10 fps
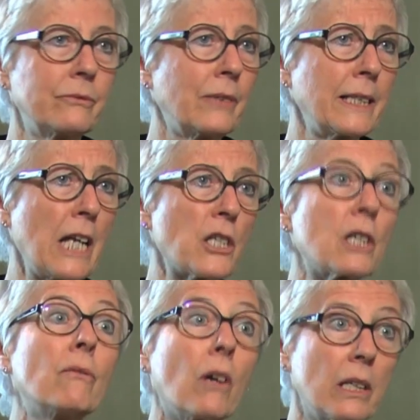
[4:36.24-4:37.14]

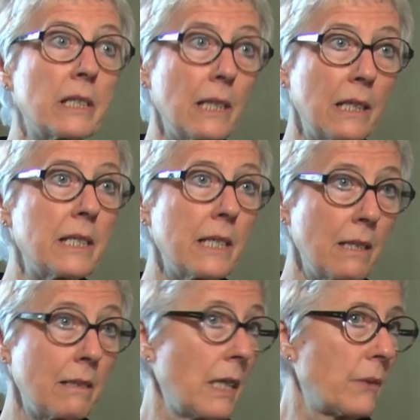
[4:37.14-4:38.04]
financial
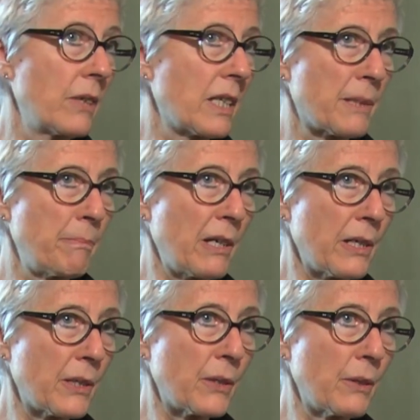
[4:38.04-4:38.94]
volatility that we
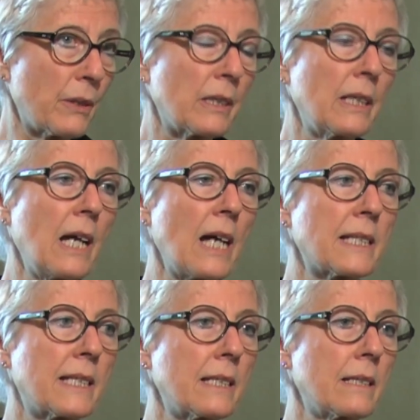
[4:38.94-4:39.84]
experienced during the
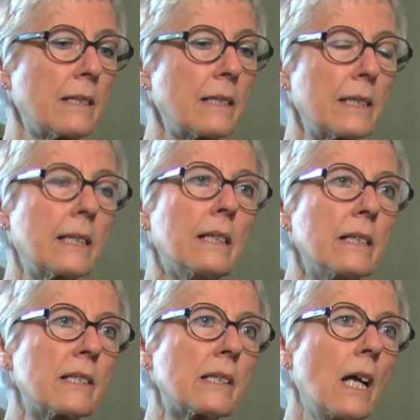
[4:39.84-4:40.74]
last
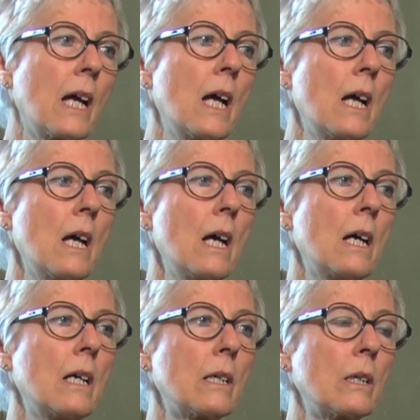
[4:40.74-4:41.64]
years.
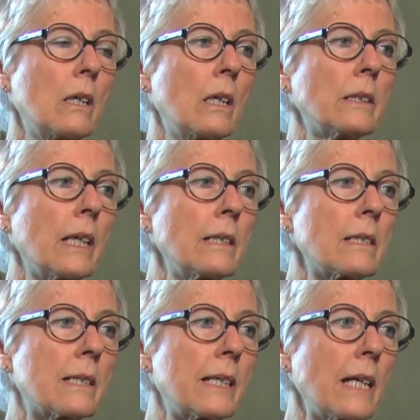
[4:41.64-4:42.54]
And
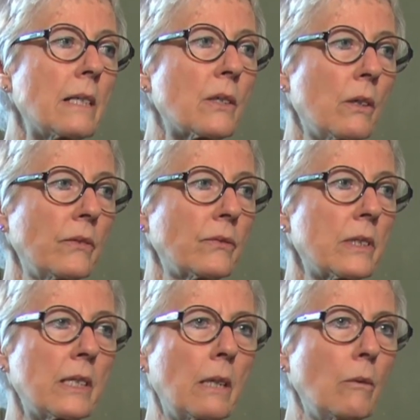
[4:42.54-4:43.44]
then states
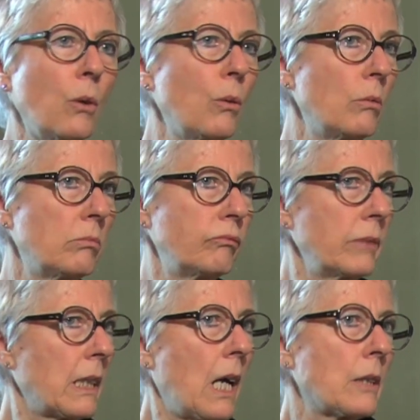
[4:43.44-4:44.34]
often say,
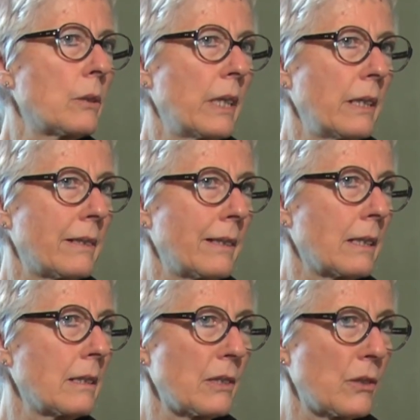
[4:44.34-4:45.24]
we can't do
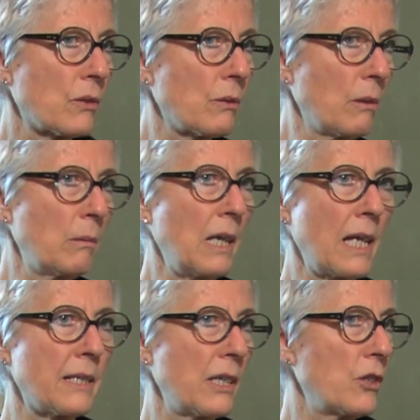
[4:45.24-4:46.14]
anything. This is
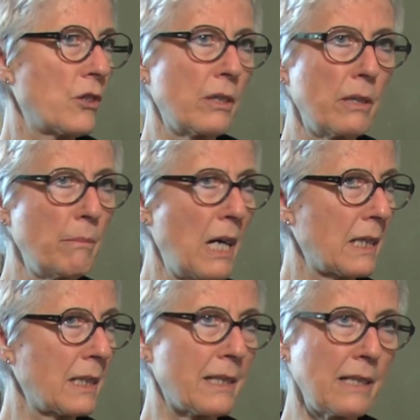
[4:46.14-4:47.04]
globalization, the
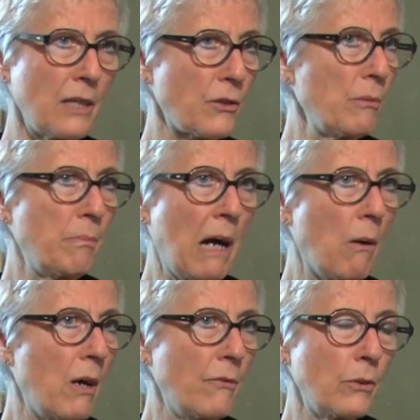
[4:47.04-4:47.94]
markets are so
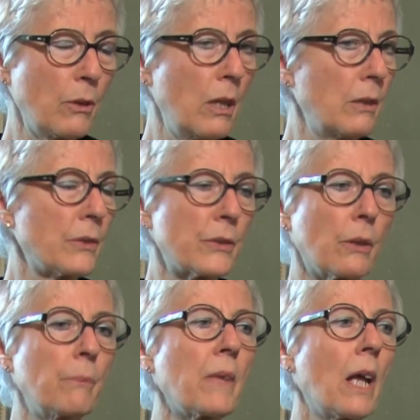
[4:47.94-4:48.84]
powerful and so.